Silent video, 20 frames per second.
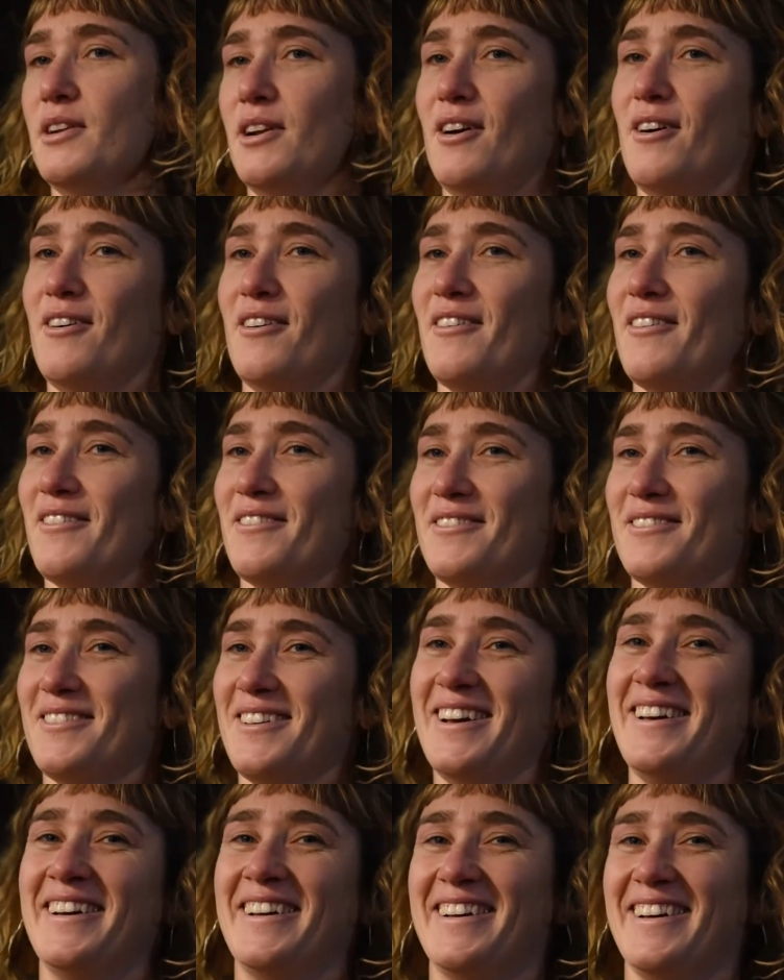it all.
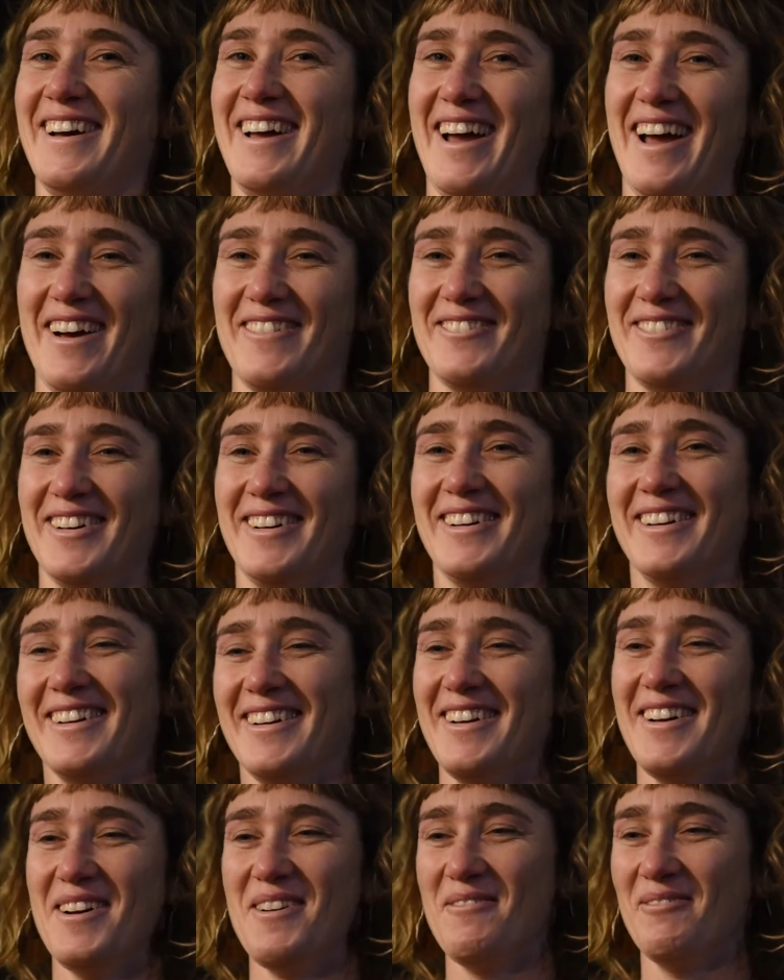I'm
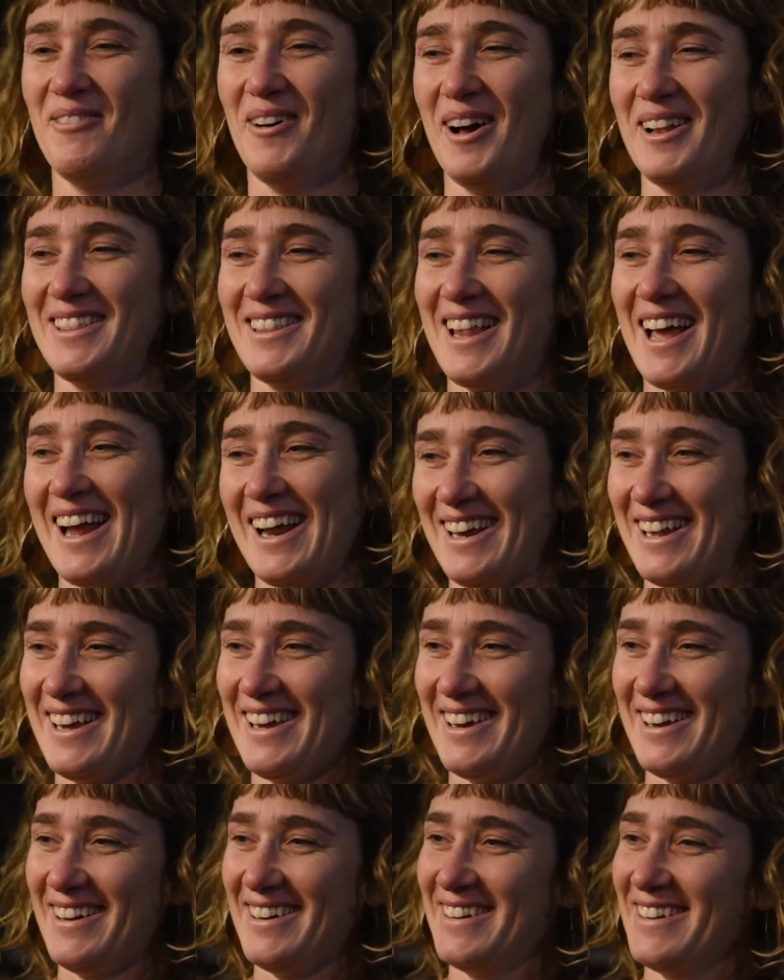one
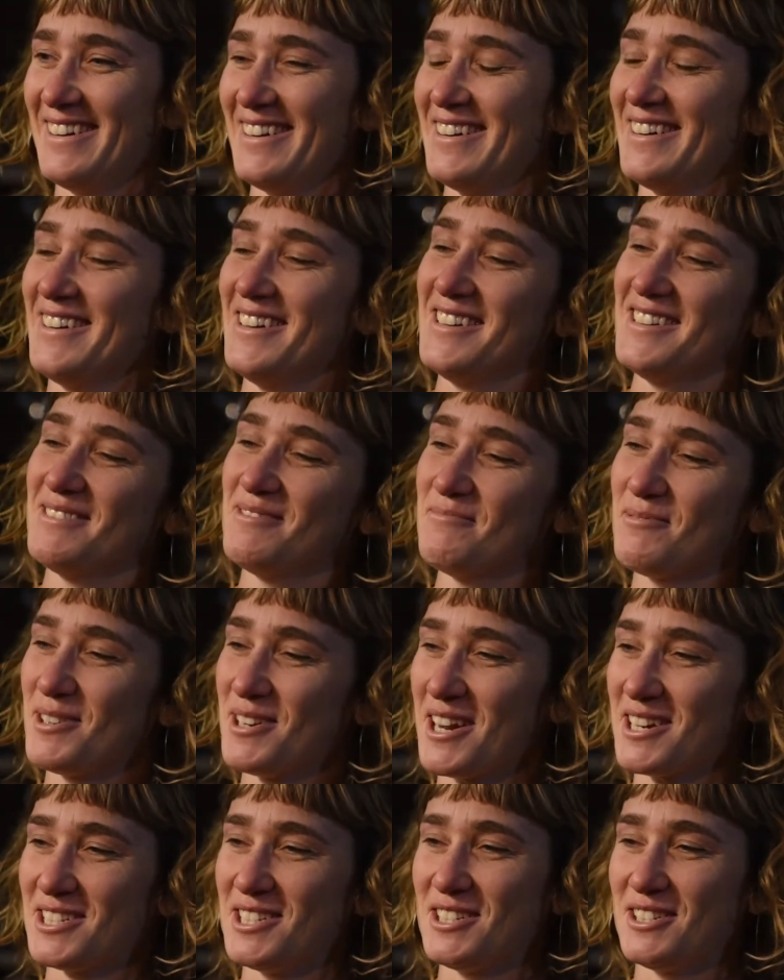lady
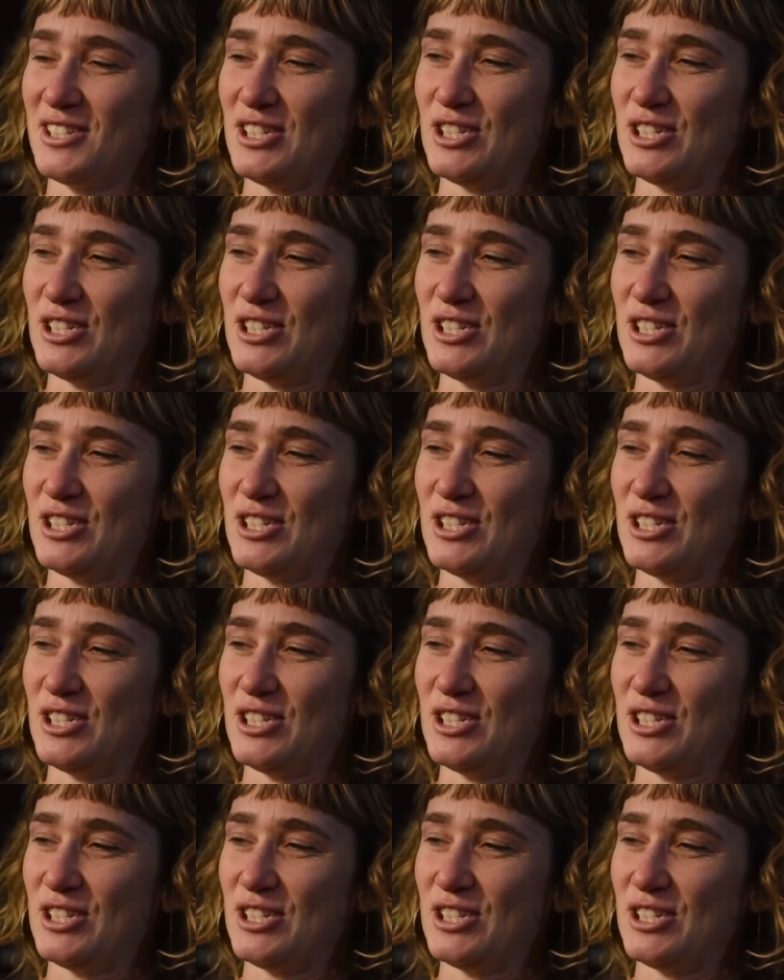production